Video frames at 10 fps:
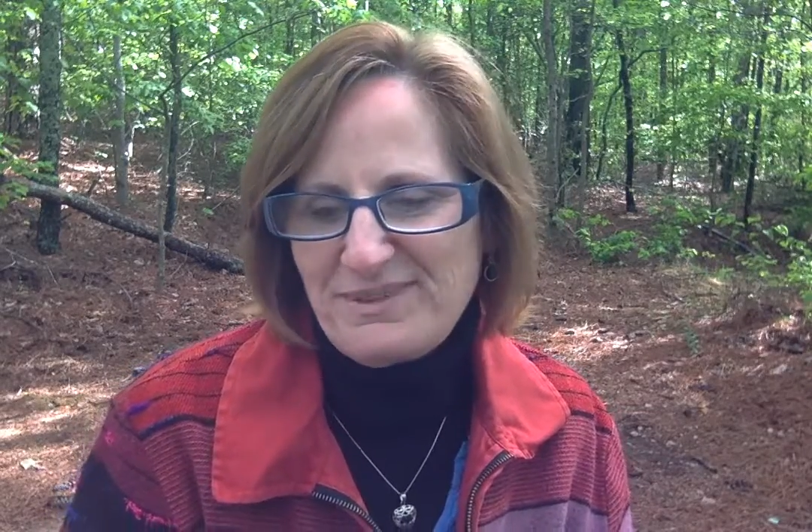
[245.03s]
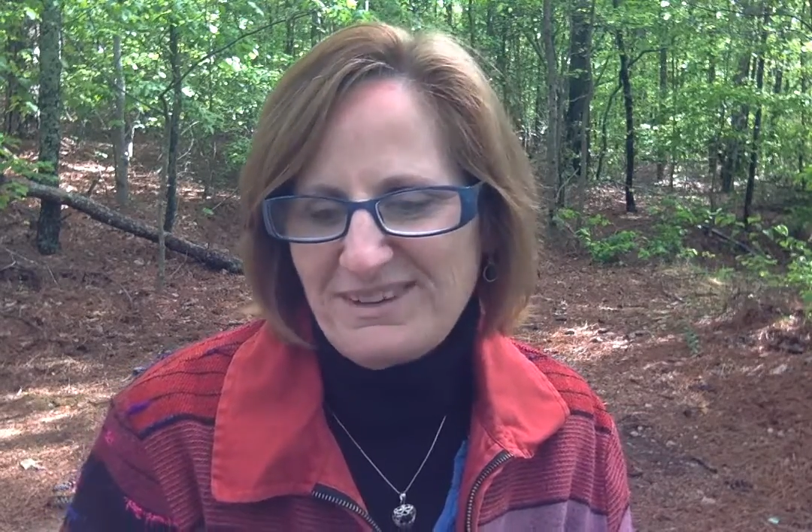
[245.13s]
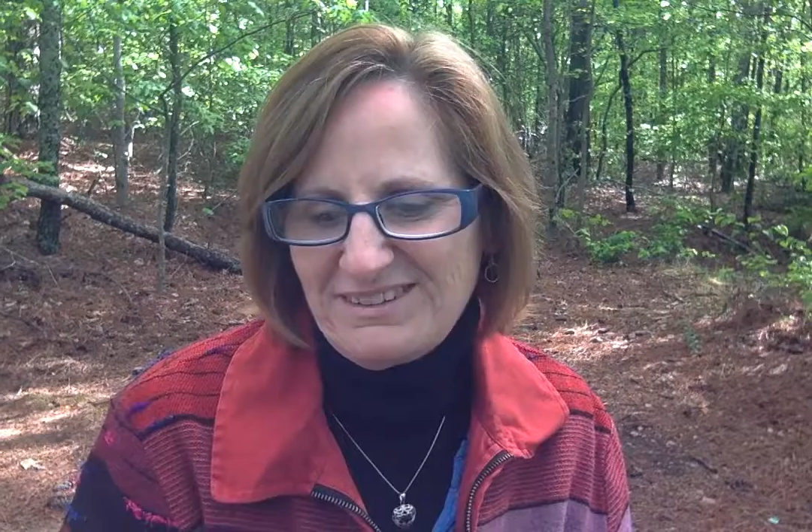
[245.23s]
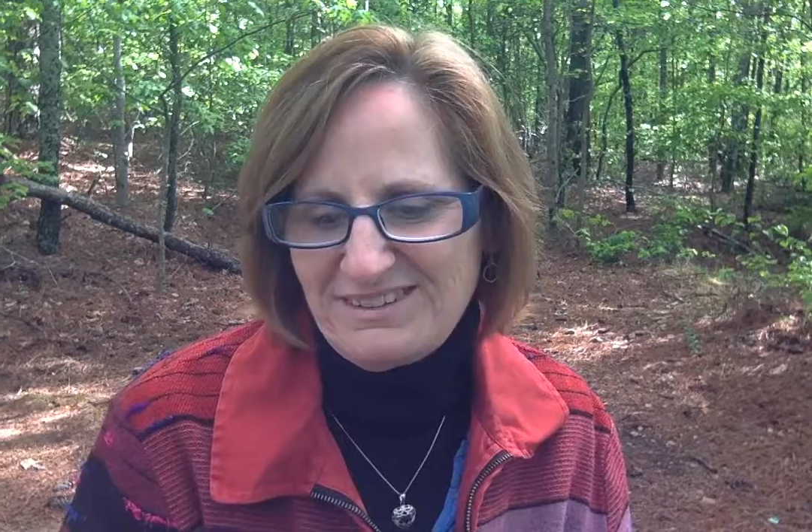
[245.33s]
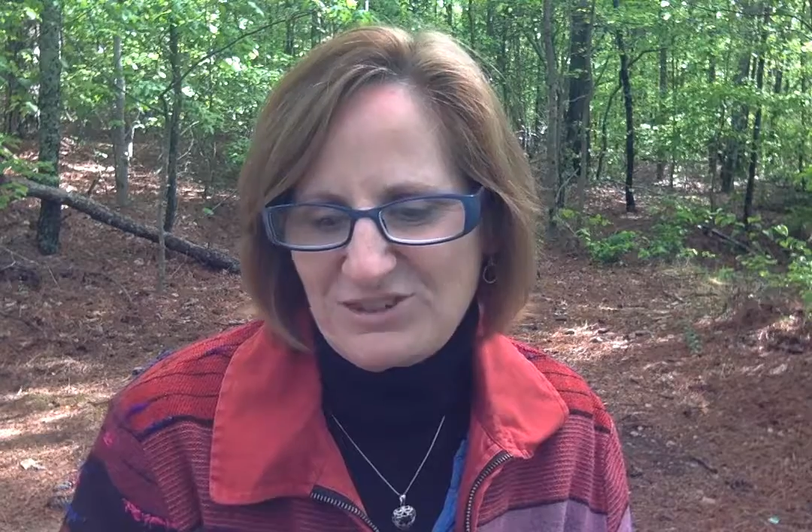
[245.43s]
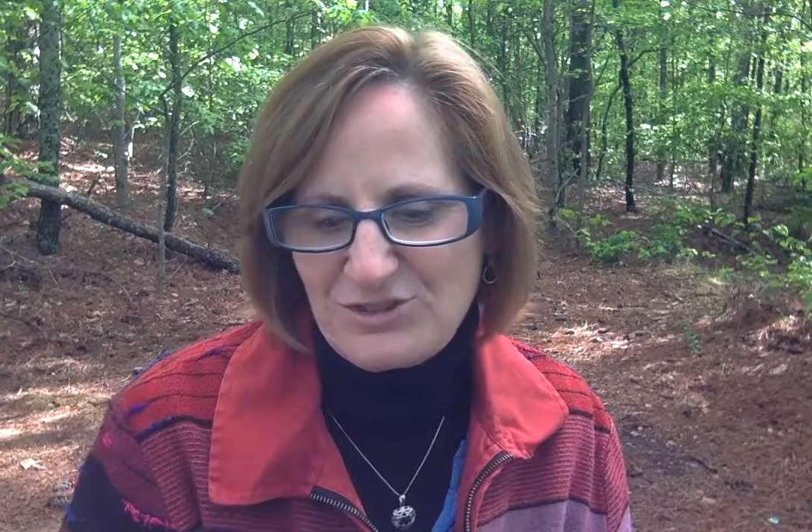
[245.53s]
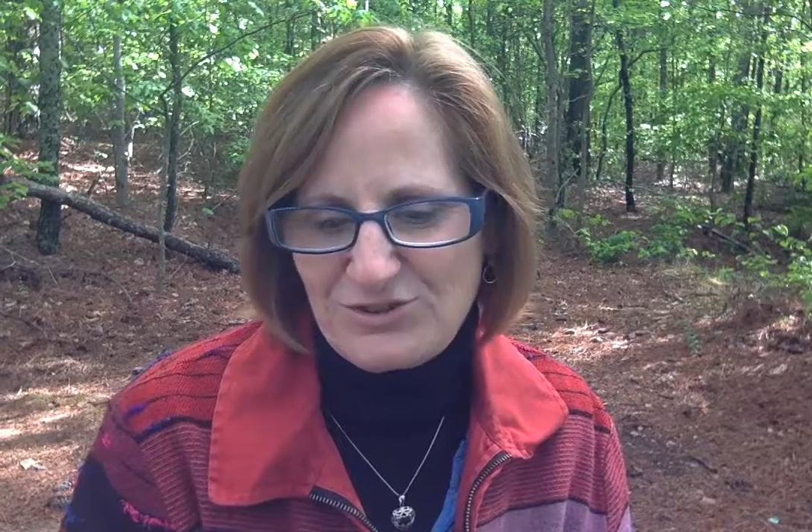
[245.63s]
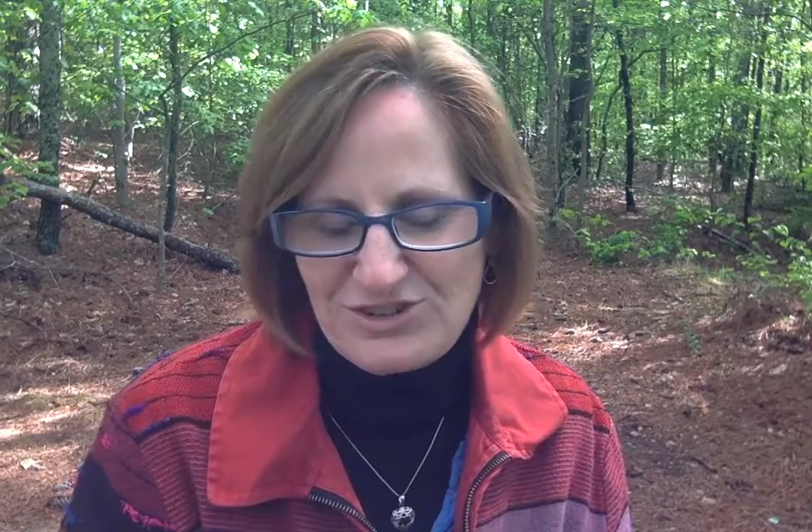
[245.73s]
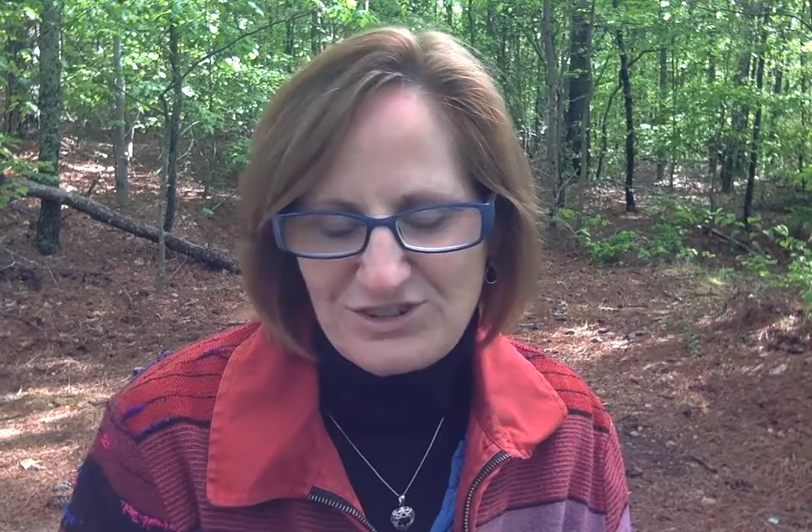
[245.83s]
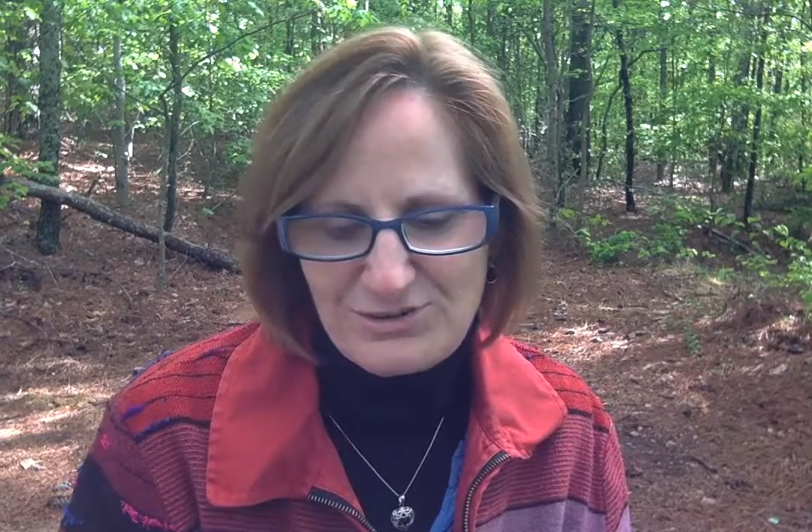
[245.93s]
in
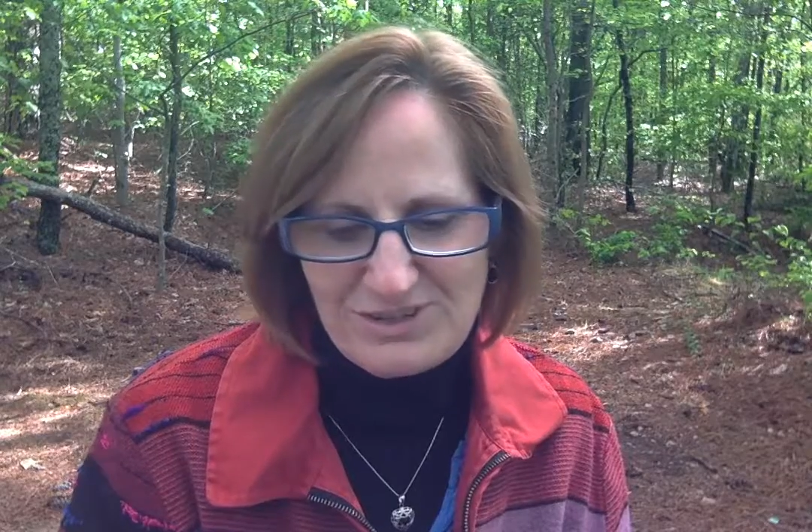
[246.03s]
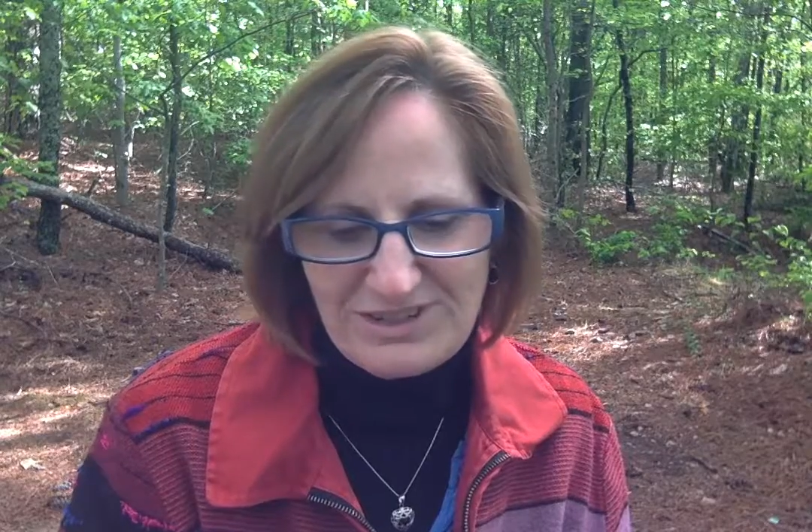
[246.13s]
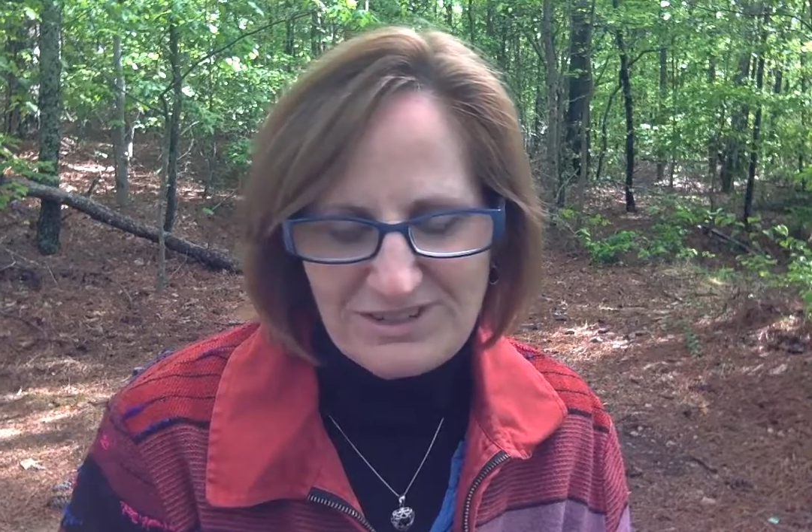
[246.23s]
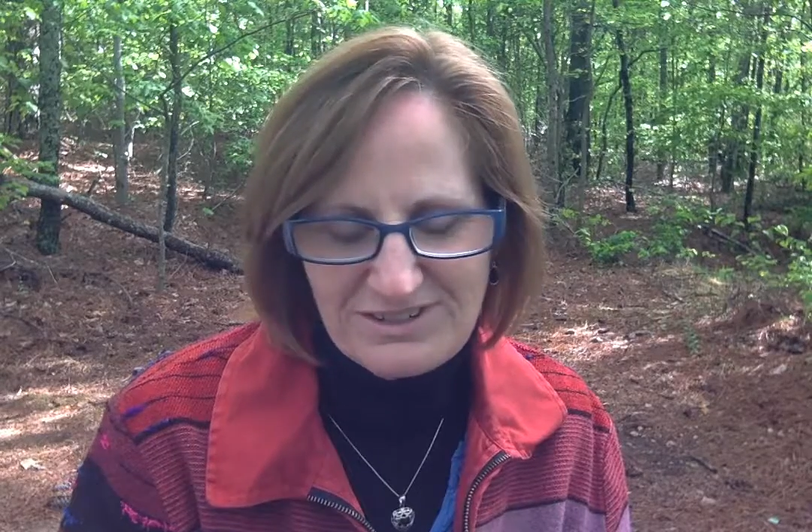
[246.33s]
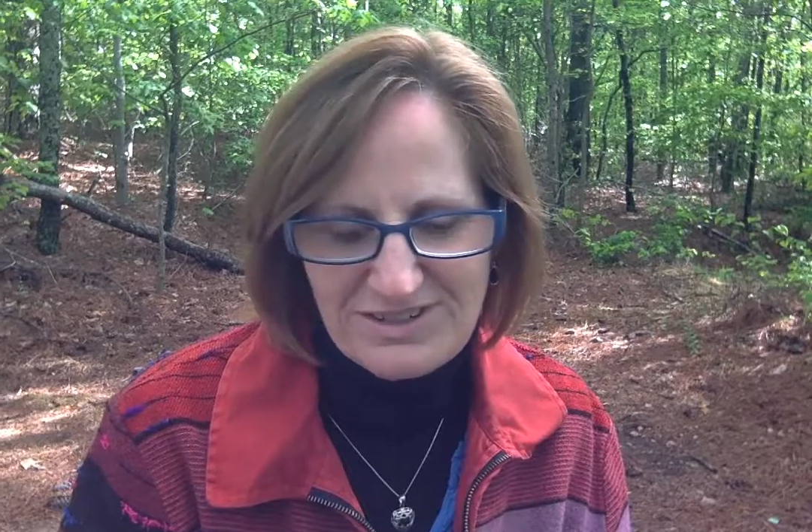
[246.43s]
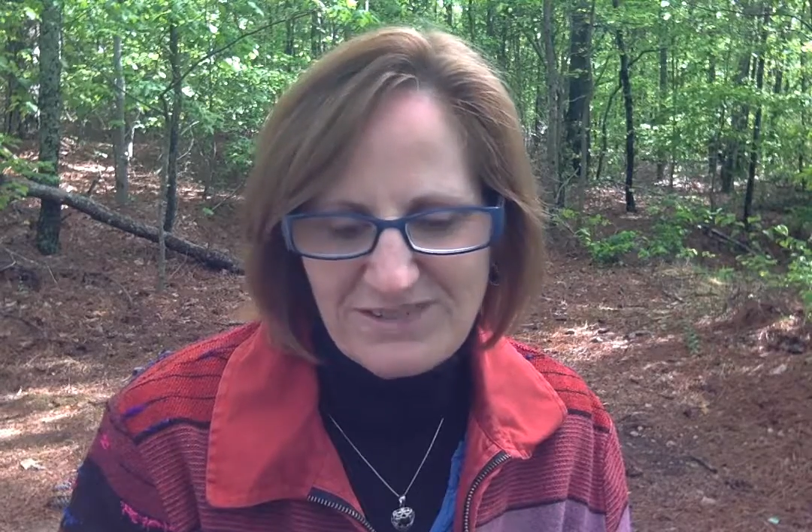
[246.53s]
churches through the years.